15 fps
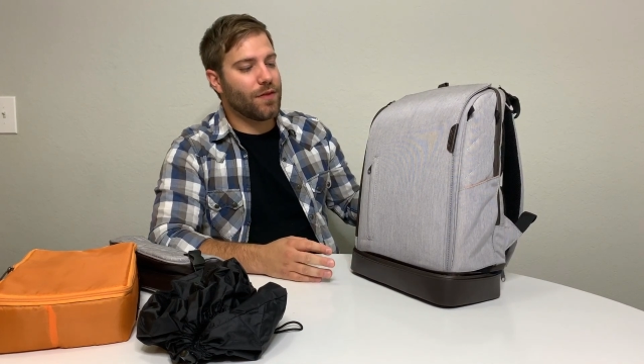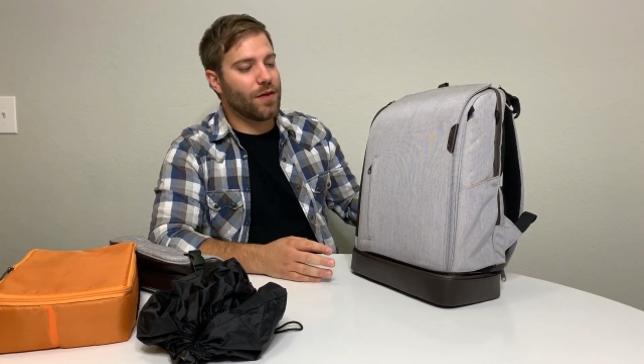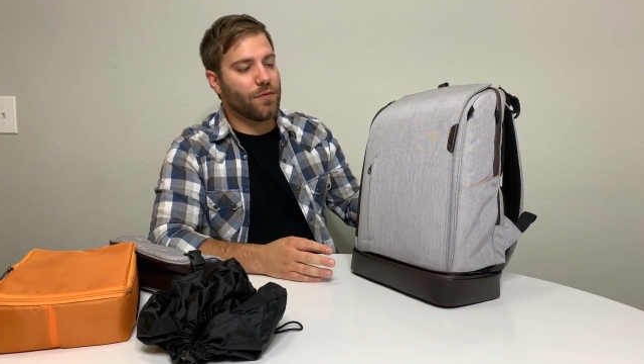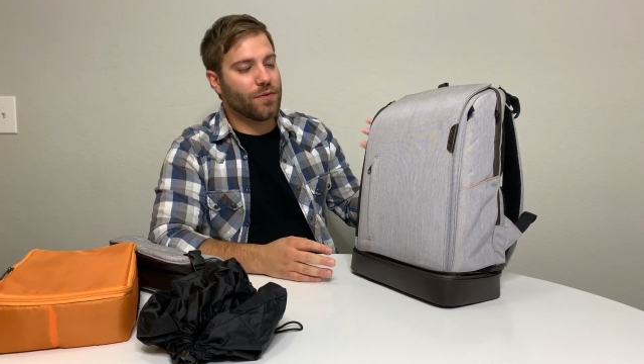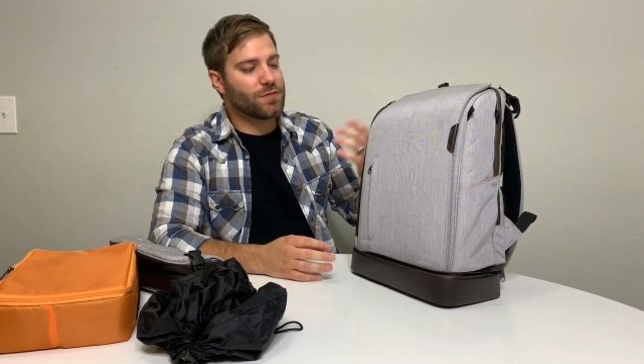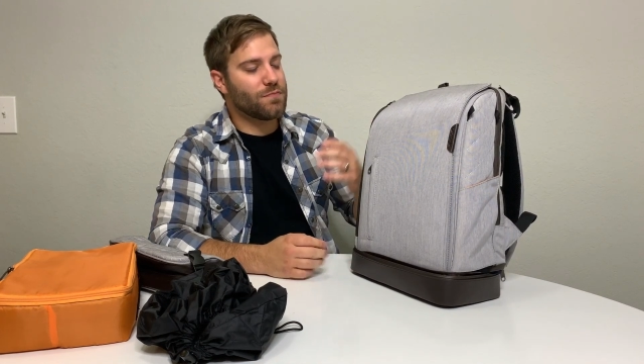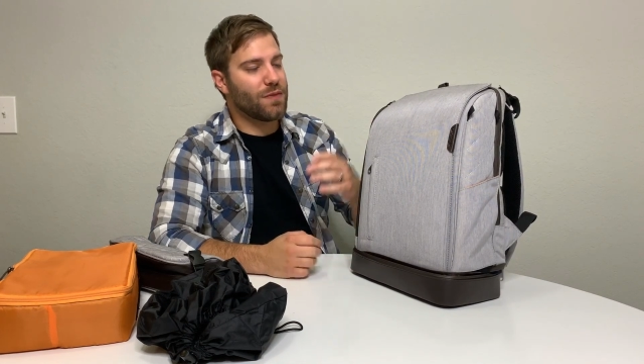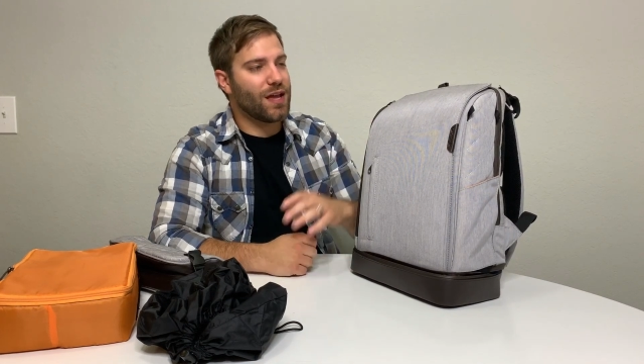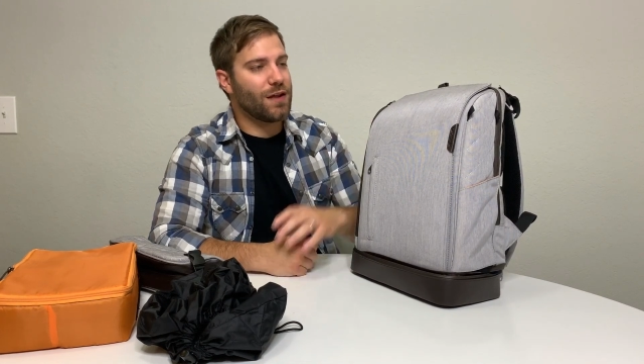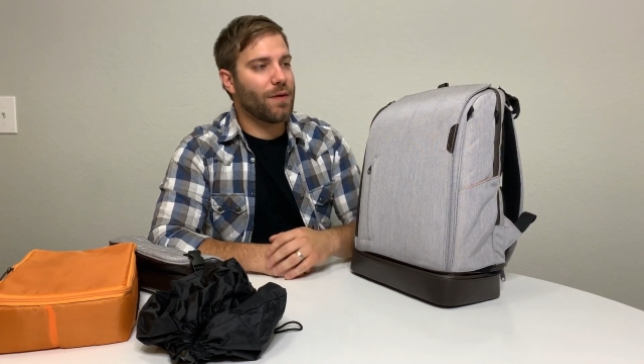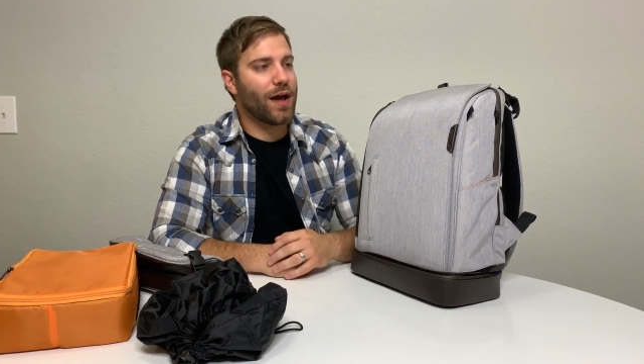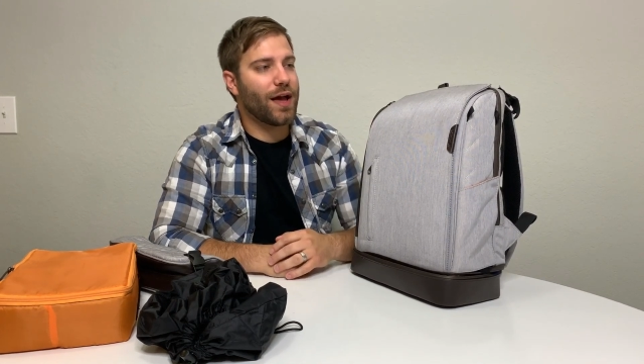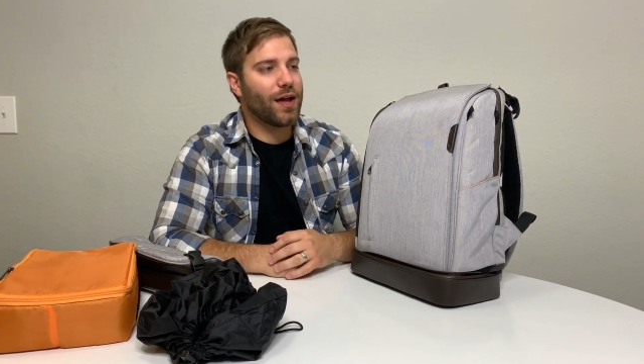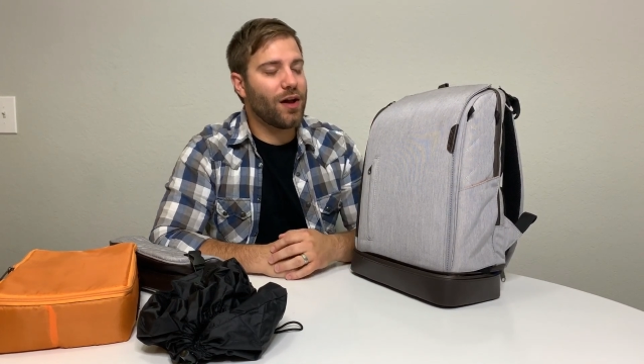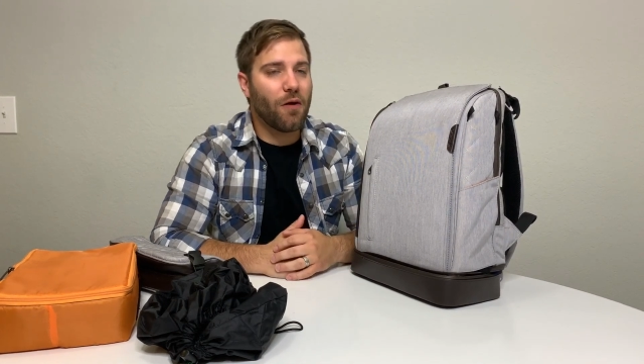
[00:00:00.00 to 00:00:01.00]
It was made
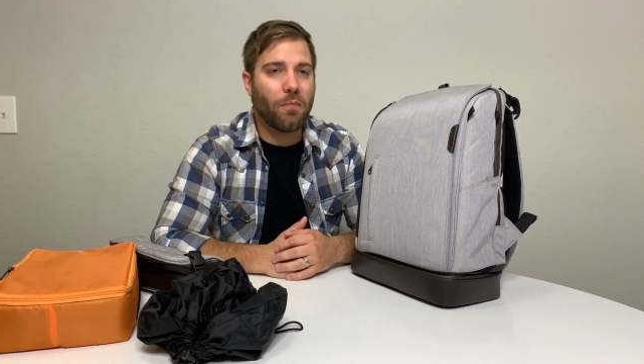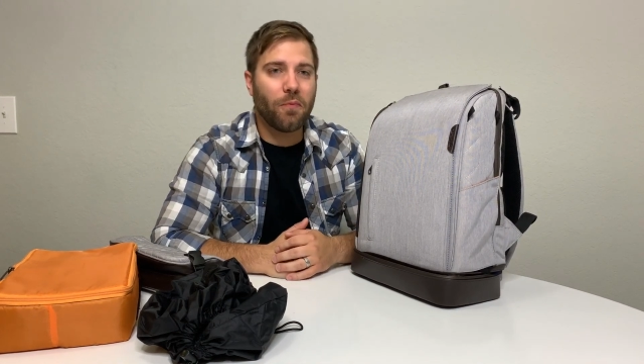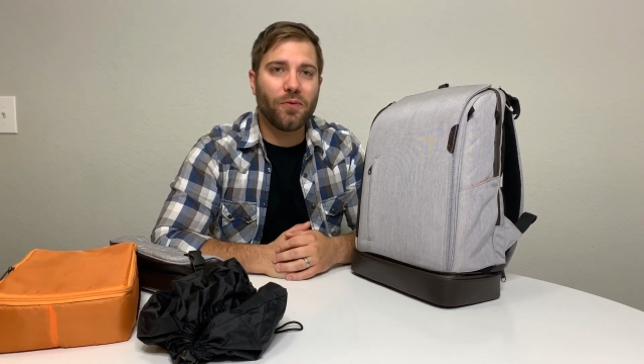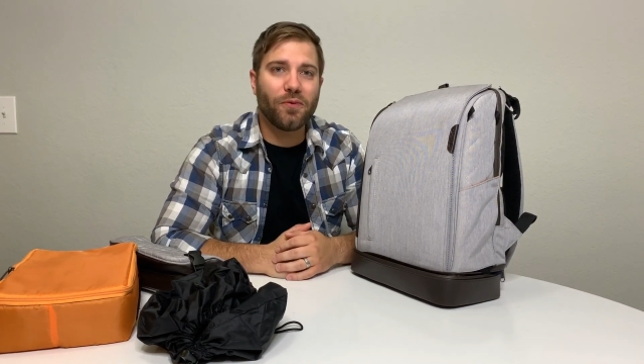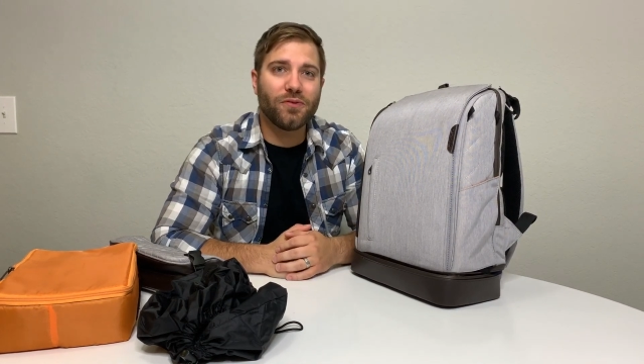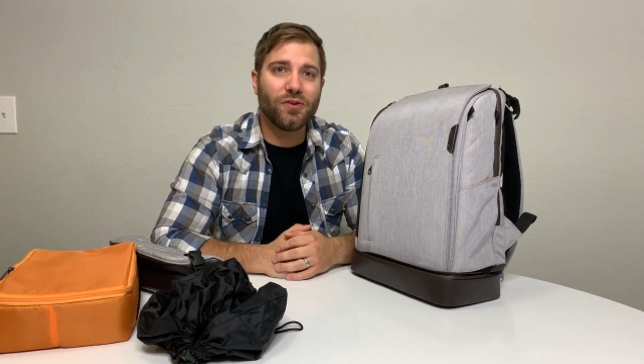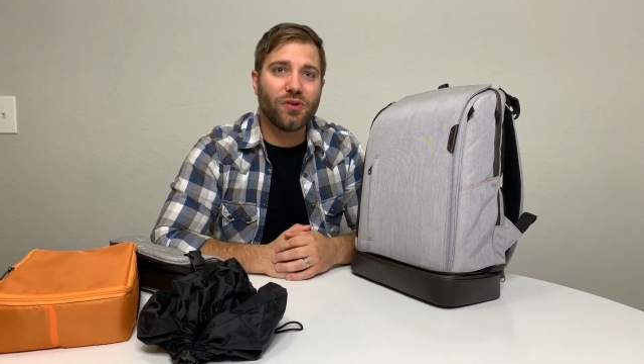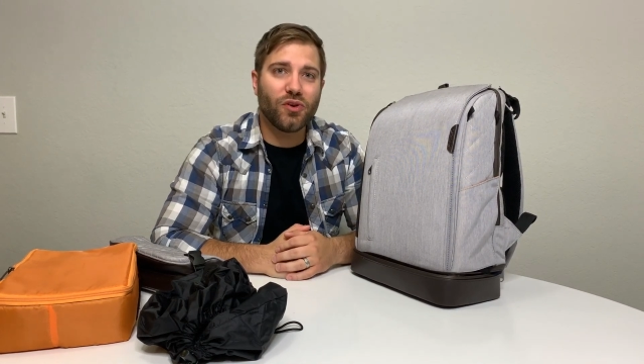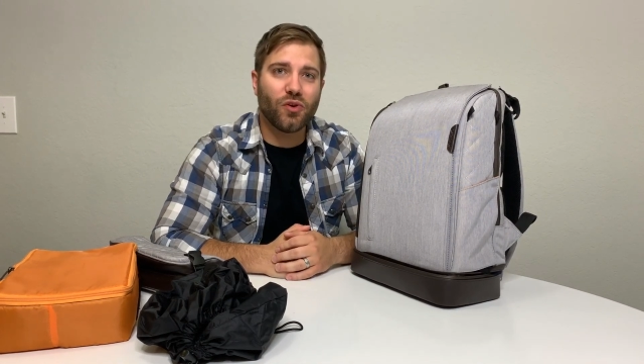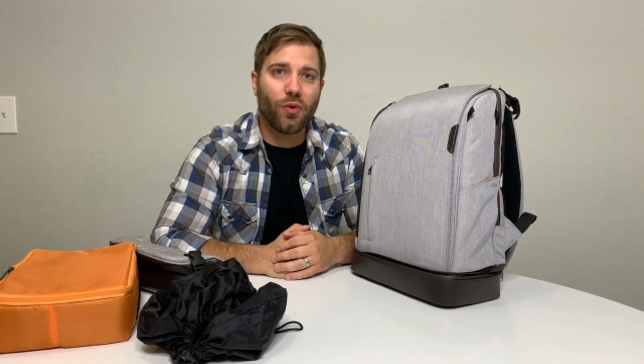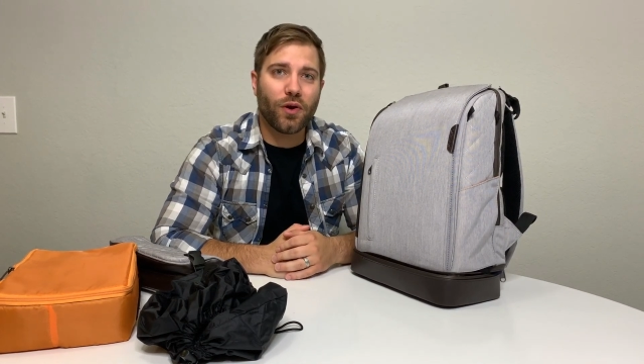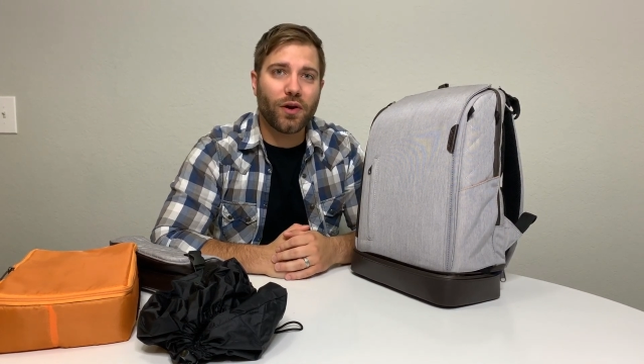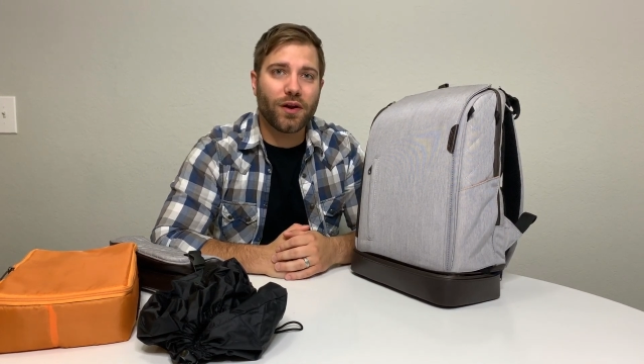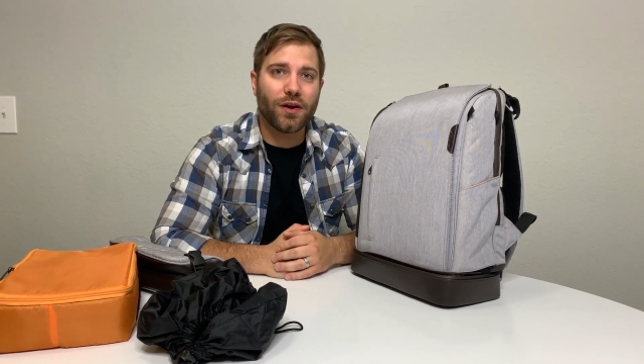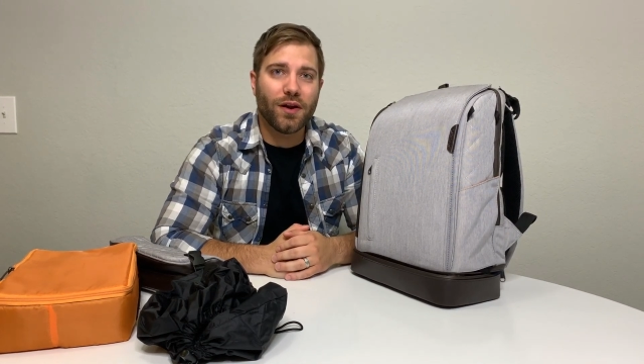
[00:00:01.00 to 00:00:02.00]
by a couple in New
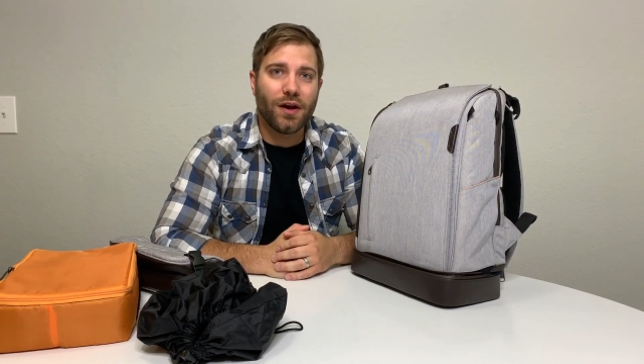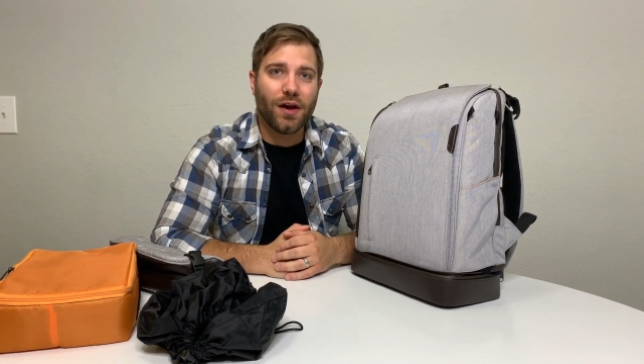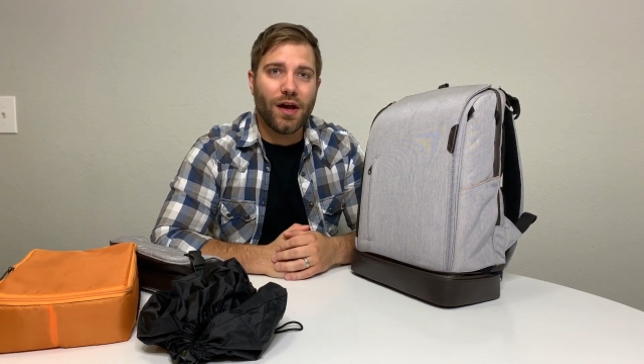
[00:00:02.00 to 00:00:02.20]
York.